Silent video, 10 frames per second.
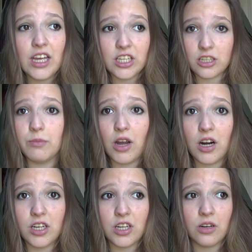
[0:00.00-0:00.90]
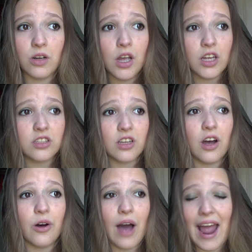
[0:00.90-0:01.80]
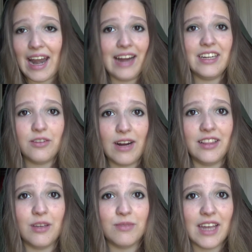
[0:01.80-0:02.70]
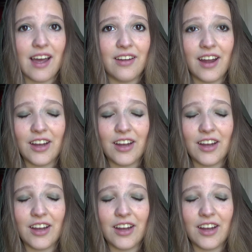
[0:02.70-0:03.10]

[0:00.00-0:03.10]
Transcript: It's gonna be hard to do. So, and I didn't write them down.